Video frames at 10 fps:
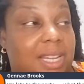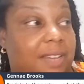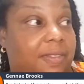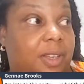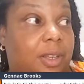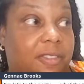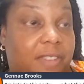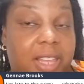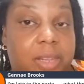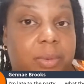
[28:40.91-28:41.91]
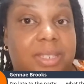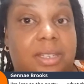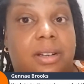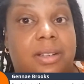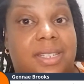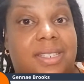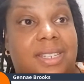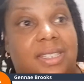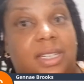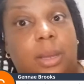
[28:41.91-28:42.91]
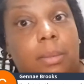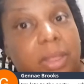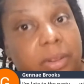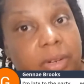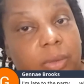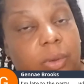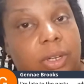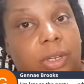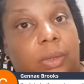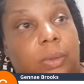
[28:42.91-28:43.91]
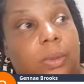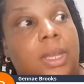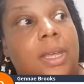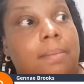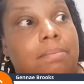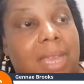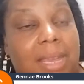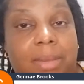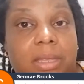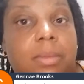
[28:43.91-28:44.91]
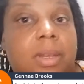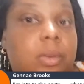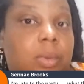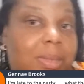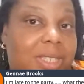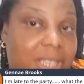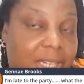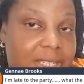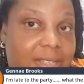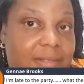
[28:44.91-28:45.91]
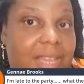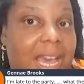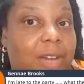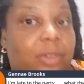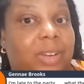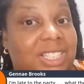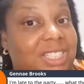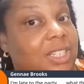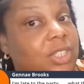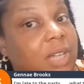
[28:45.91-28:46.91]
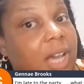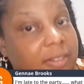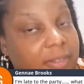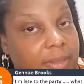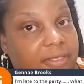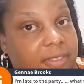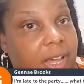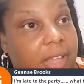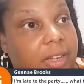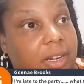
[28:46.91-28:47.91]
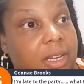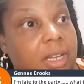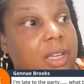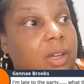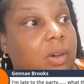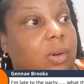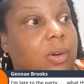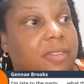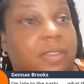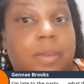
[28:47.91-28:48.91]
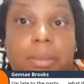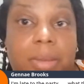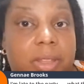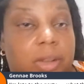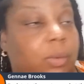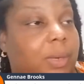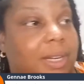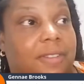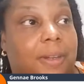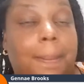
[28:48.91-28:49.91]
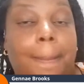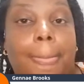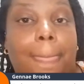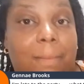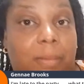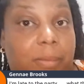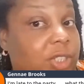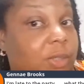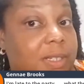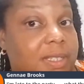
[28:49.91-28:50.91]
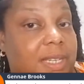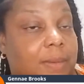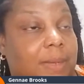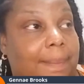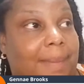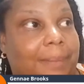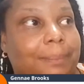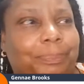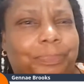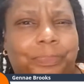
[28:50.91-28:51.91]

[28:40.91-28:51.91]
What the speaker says: If your father was a narcissist and your mother adored you, maybe the mother would be jealous of the adoration that you got from the father or from the mother or whatever. But you understand what I mean.